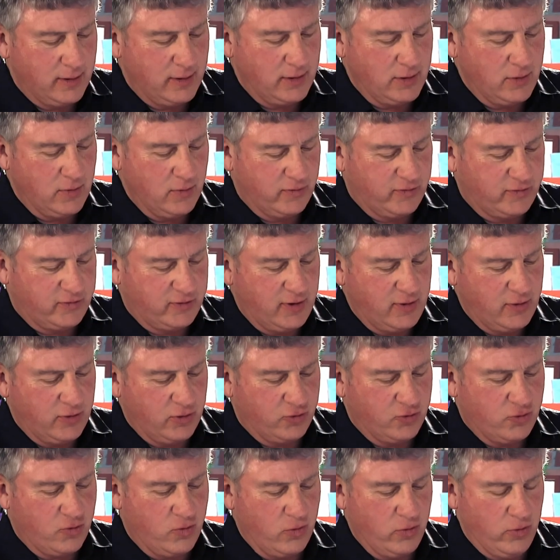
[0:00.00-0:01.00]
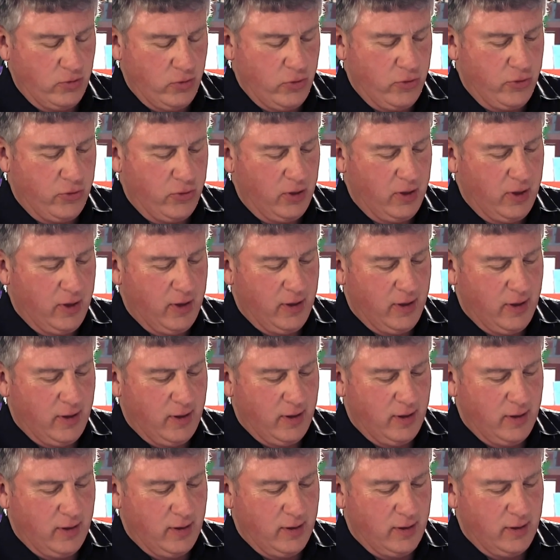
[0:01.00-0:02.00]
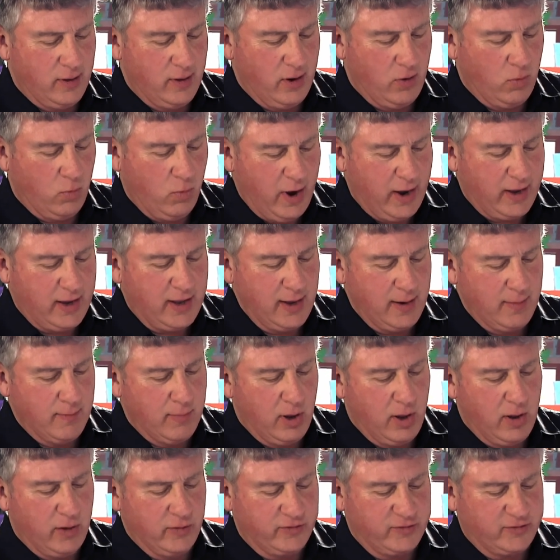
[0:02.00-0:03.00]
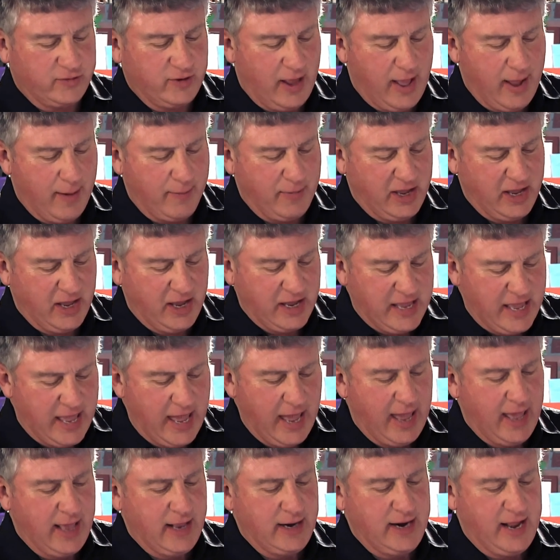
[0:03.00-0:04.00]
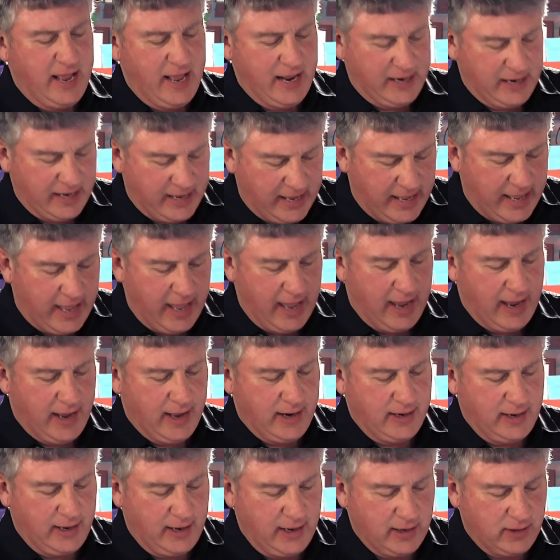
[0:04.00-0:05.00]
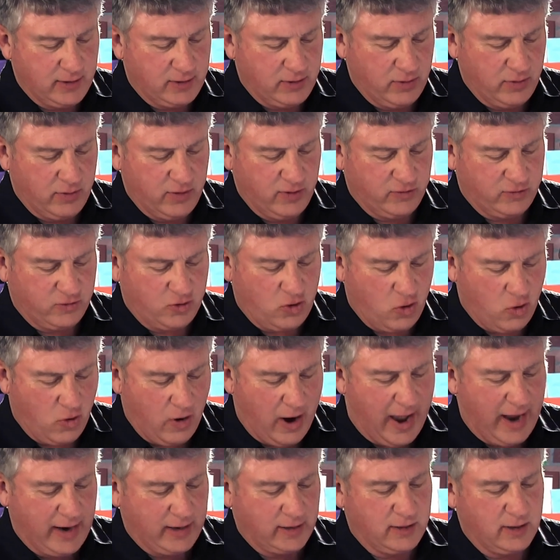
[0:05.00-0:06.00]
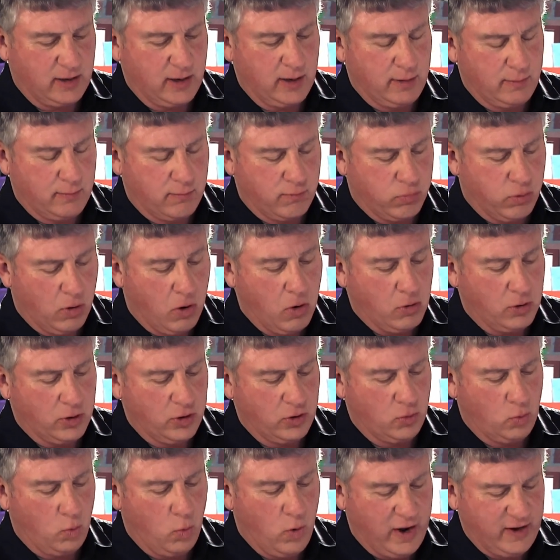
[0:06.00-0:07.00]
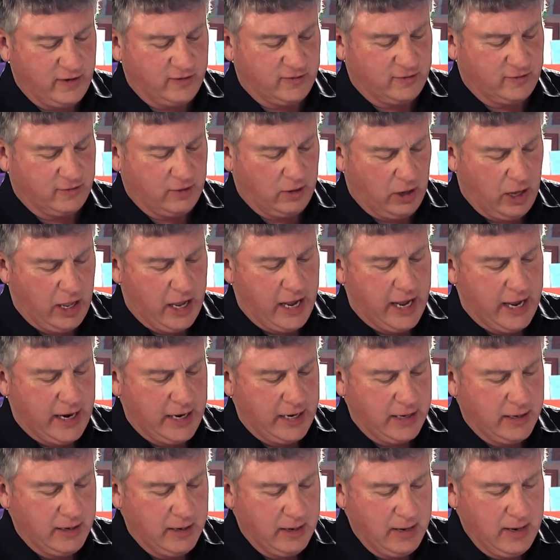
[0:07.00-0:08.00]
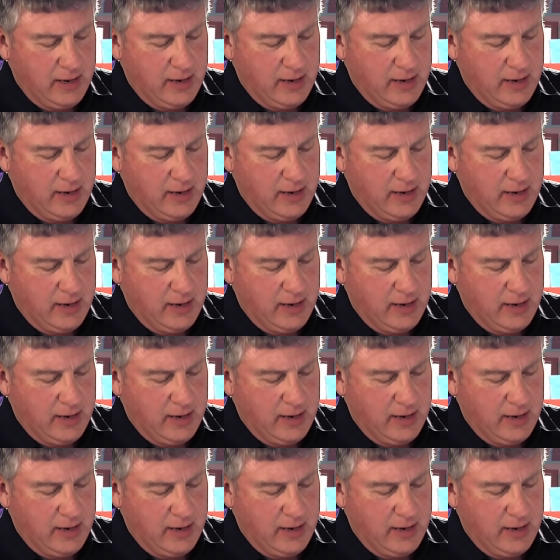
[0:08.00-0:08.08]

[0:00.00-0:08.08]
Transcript: you'd see the truth. A wrecking ball slamming again and again into this cracked and broken wasteland.